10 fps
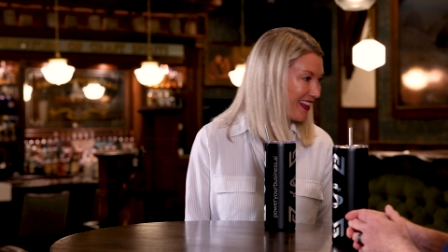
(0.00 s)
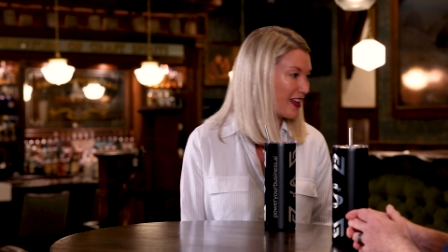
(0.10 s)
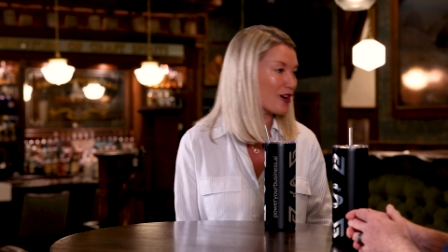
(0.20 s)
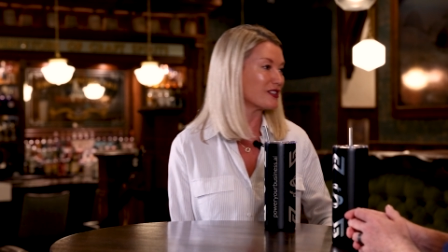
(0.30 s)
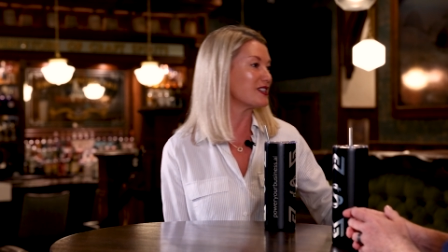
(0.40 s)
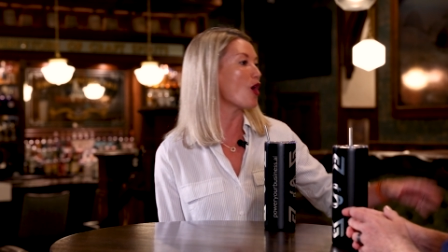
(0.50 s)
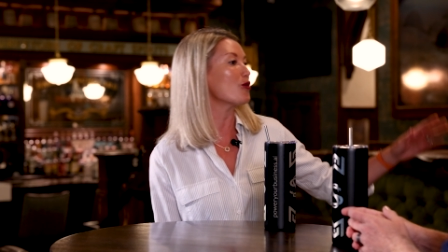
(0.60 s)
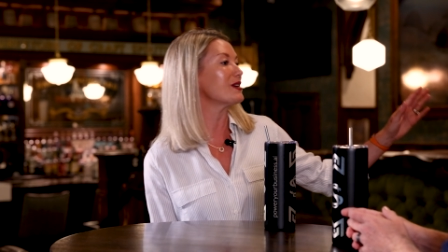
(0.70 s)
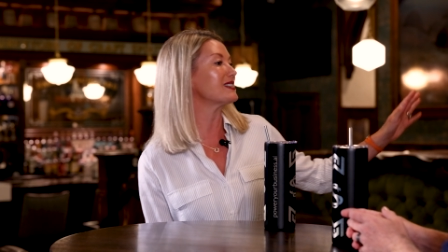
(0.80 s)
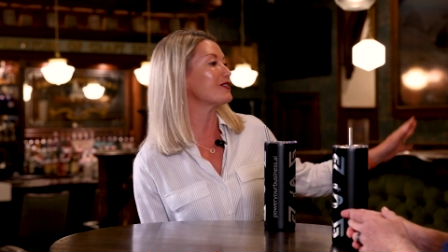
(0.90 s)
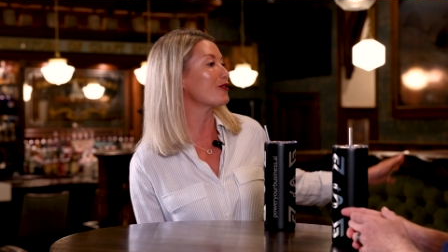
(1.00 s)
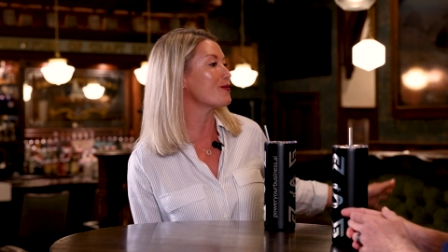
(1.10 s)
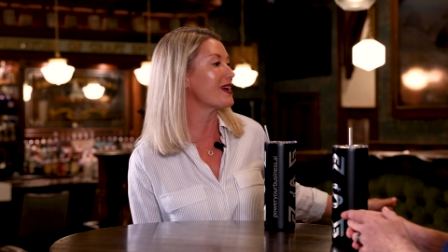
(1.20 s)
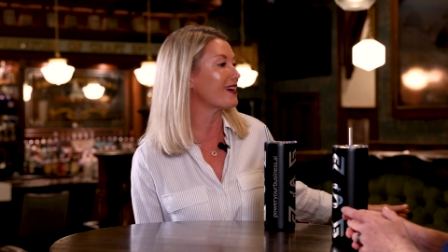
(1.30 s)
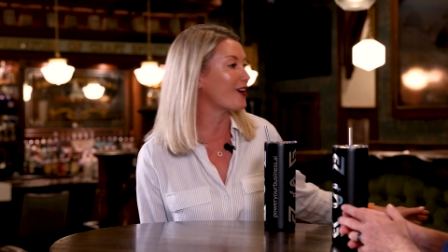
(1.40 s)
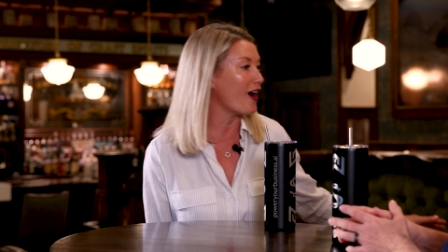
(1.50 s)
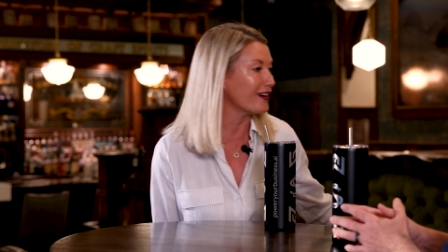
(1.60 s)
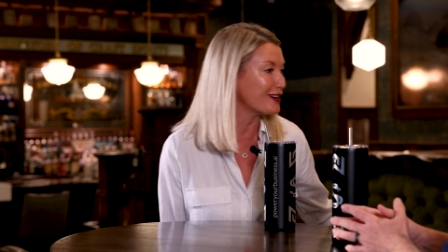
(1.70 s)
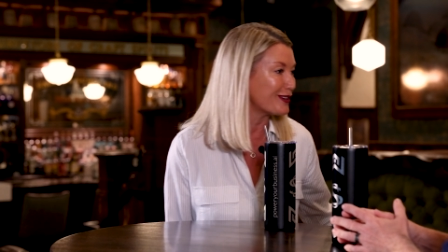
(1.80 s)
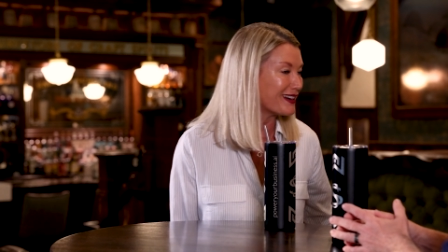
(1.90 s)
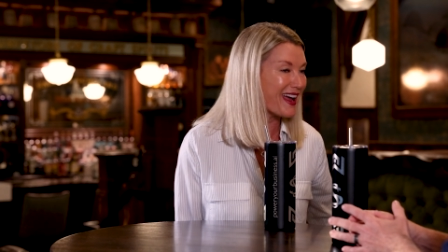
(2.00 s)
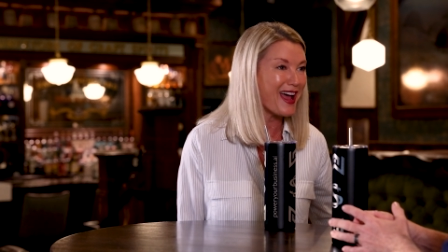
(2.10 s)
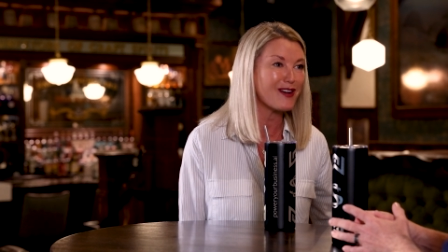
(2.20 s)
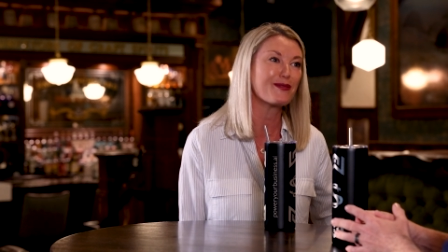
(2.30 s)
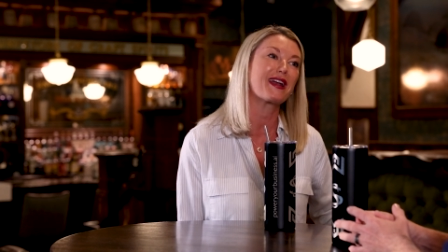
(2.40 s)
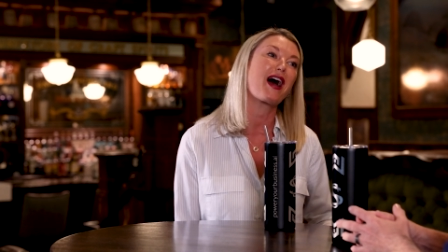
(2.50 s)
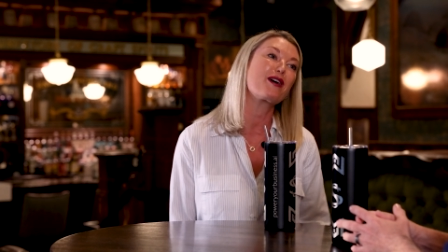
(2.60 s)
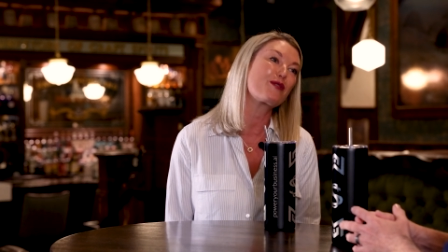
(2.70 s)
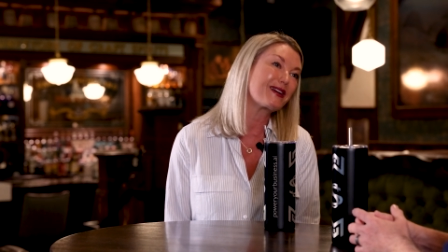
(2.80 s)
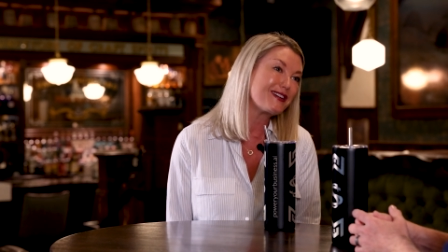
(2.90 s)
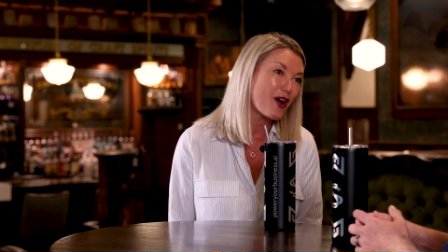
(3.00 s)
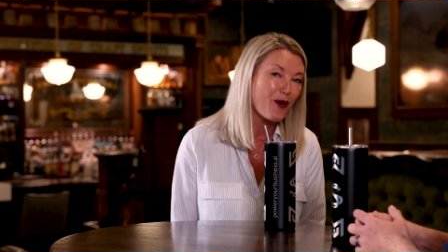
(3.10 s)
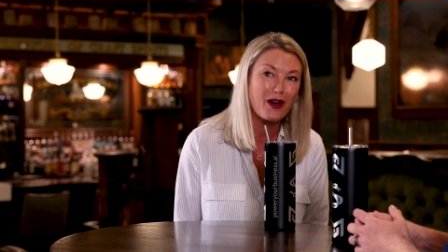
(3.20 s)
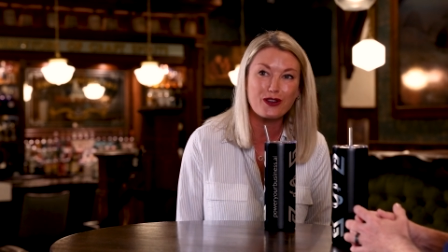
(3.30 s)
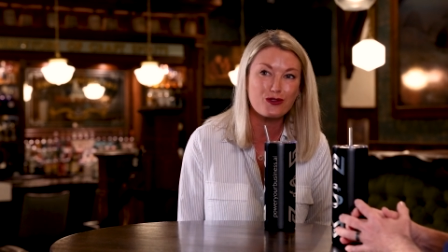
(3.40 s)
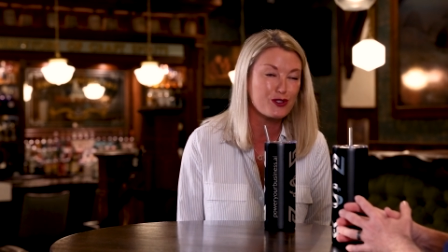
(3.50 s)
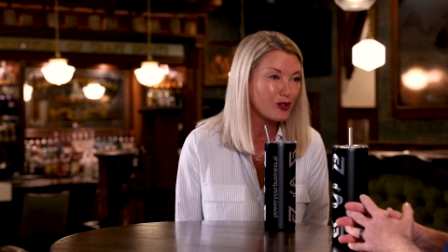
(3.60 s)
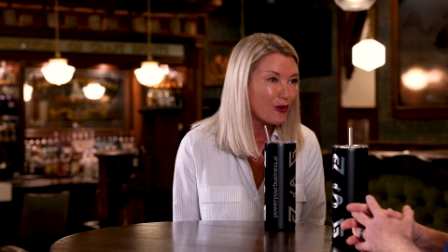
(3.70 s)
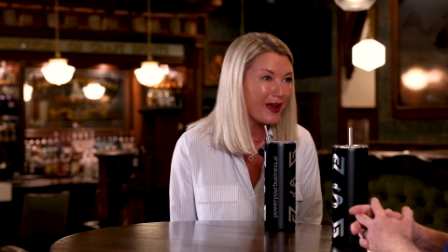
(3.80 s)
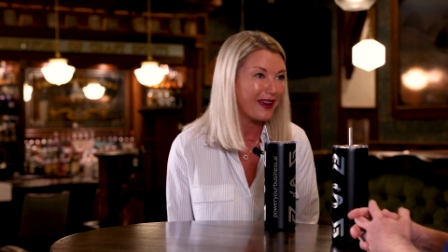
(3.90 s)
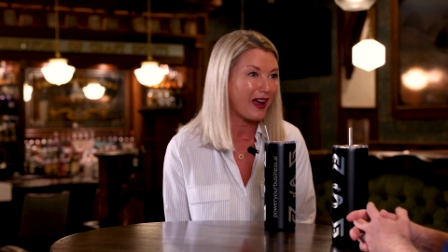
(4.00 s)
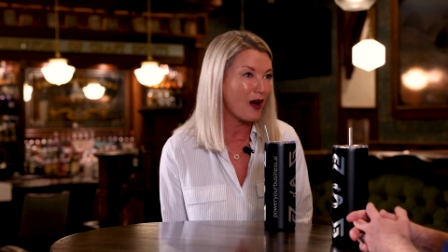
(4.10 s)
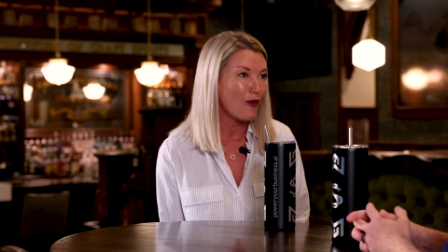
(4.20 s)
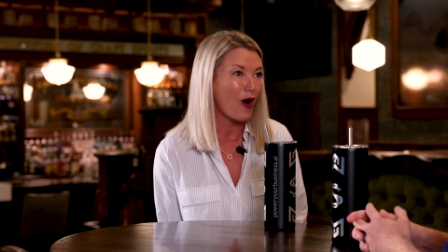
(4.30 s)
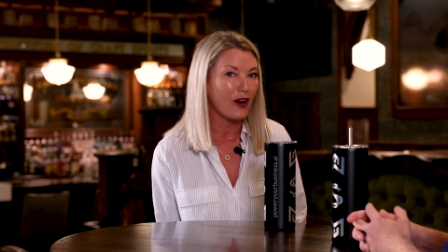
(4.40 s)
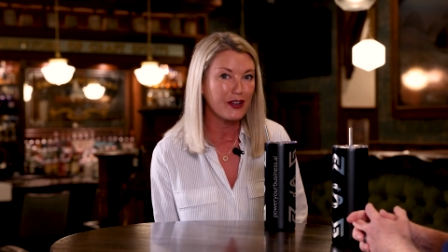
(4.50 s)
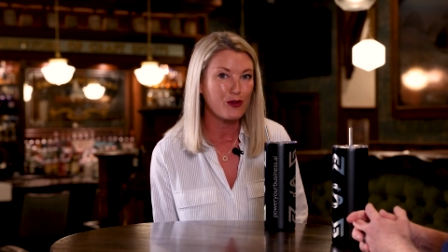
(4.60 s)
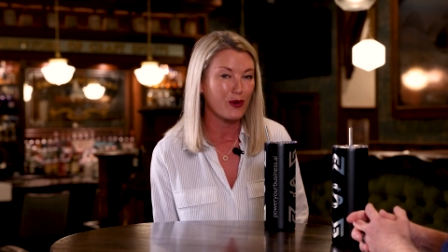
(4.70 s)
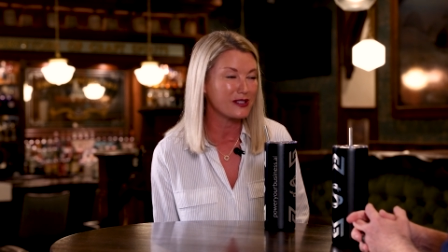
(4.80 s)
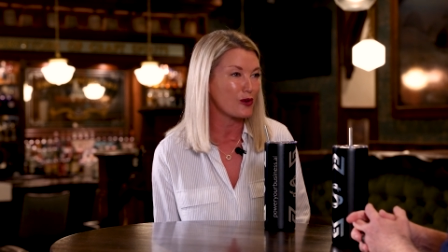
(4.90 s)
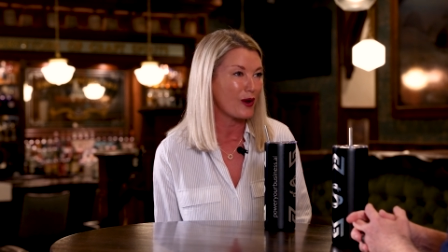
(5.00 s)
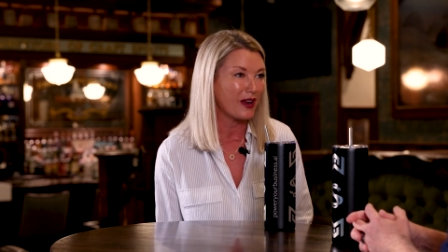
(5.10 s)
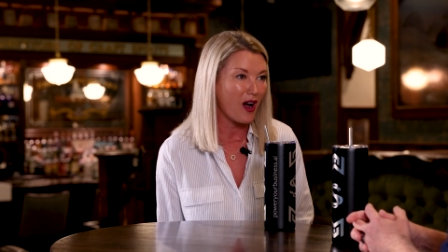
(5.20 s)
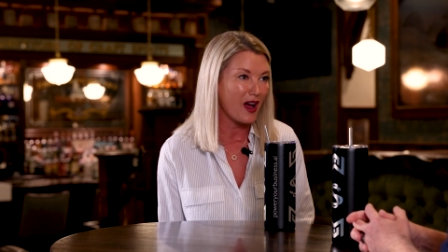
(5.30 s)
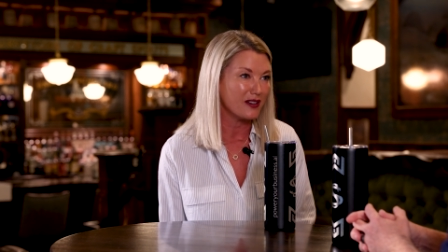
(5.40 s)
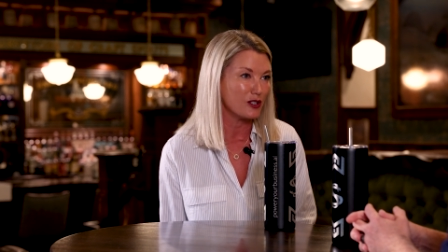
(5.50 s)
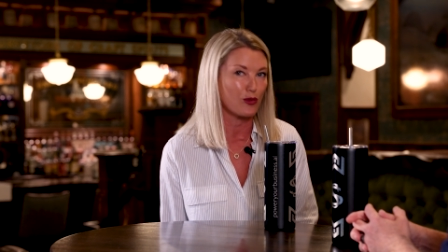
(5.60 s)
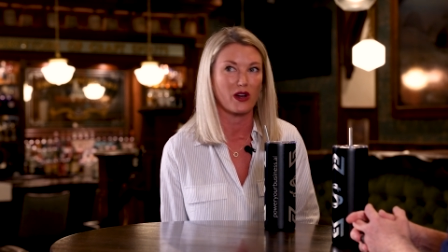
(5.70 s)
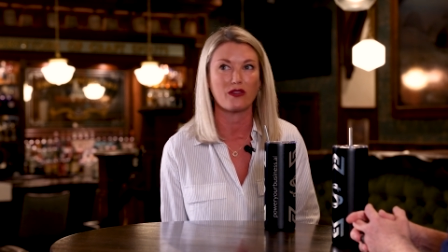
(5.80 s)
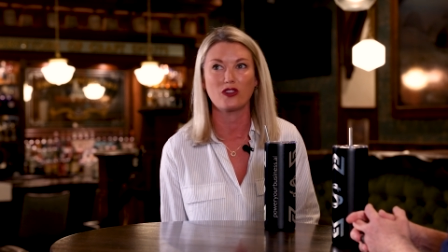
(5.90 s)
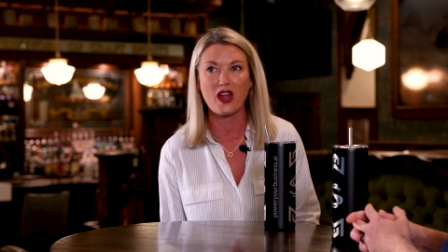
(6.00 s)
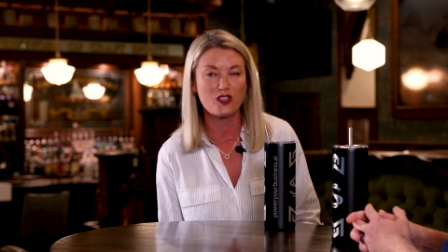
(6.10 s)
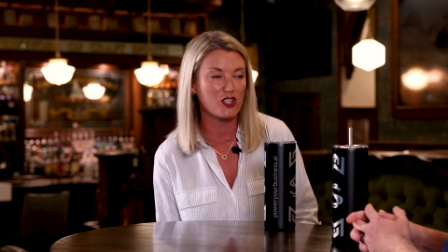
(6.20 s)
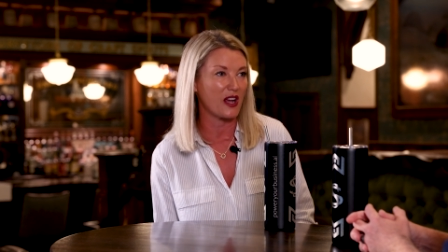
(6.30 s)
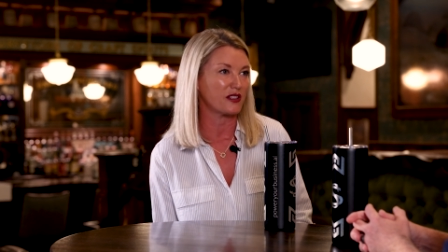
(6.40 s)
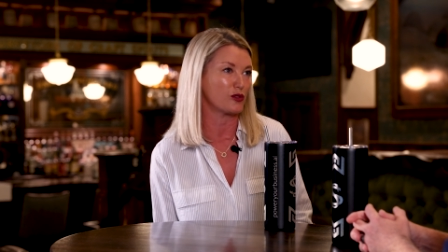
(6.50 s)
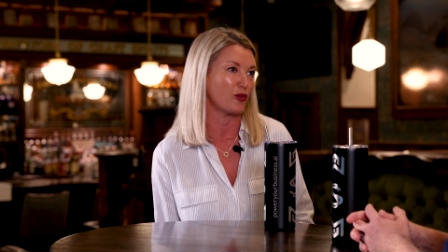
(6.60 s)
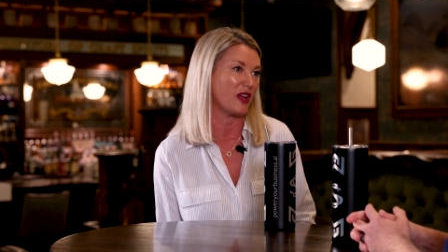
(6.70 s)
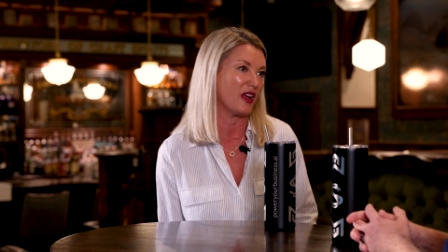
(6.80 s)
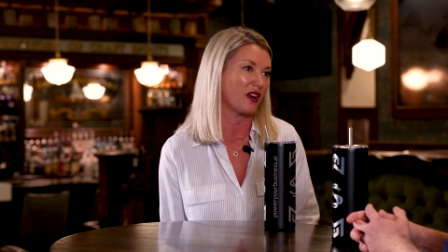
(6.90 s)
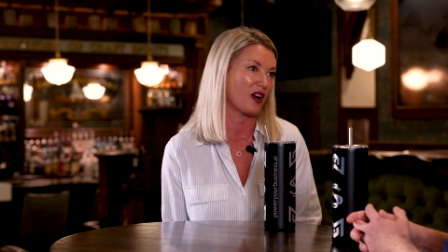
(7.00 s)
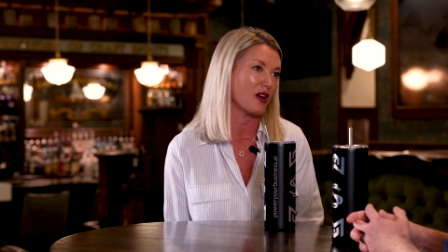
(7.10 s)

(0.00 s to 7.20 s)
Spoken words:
there is no reason for me to call you today, but I want to know how you're doing. How are you? What's going on? Do you want to have lunch next week?